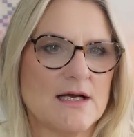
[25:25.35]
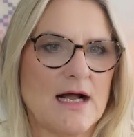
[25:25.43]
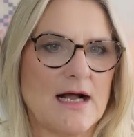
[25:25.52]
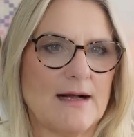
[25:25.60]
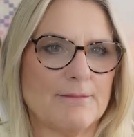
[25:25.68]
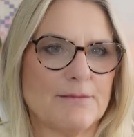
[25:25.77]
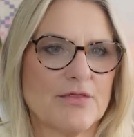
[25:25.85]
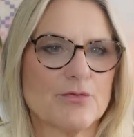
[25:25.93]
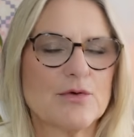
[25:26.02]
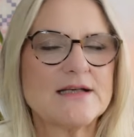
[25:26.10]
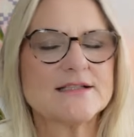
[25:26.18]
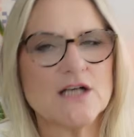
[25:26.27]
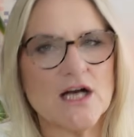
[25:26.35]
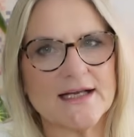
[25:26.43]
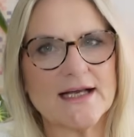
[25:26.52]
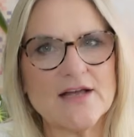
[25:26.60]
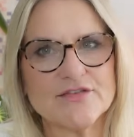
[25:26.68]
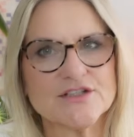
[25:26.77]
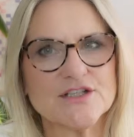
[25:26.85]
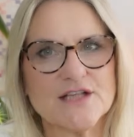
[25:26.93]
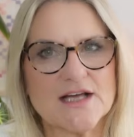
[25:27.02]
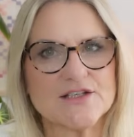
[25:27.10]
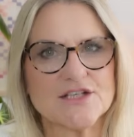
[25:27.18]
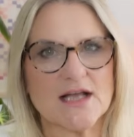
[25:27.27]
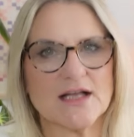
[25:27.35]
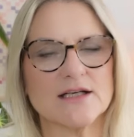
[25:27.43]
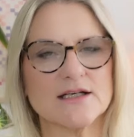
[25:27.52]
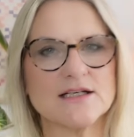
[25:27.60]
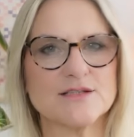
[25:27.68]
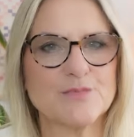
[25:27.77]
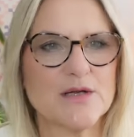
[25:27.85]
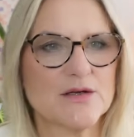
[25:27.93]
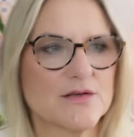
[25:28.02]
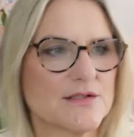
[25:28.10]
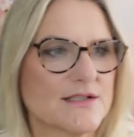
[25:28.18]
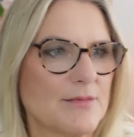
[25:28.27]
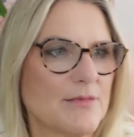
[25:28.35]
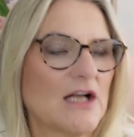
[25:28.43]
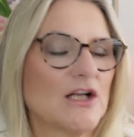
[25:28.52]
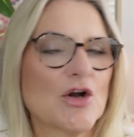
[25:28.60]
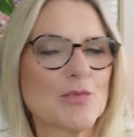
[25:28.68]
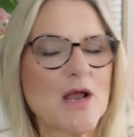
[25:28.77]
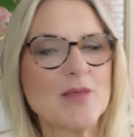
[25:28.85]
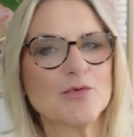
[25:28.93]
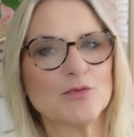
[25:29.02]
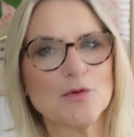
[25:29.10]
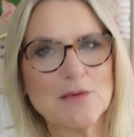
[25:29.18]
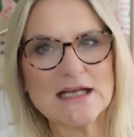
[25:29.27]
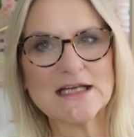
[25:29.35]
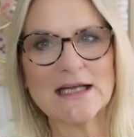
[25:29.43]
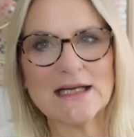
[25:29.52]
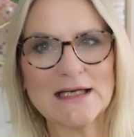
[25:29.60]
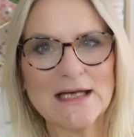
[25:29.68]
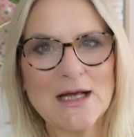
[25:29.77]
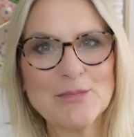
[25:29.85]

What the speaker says: But the reason I gave it to that jacket is because a lot of people were making